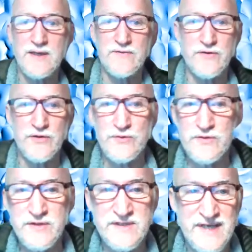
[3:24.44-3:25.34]
for you
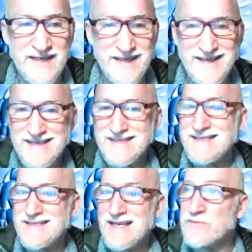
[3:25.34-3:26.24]
to take a next
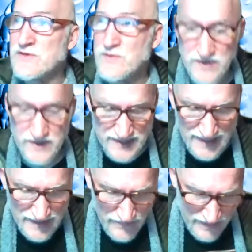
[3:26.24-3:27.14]
step towards
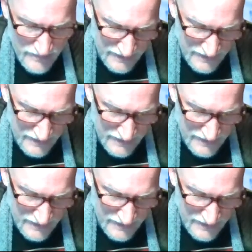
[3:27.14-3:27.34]
getting maybe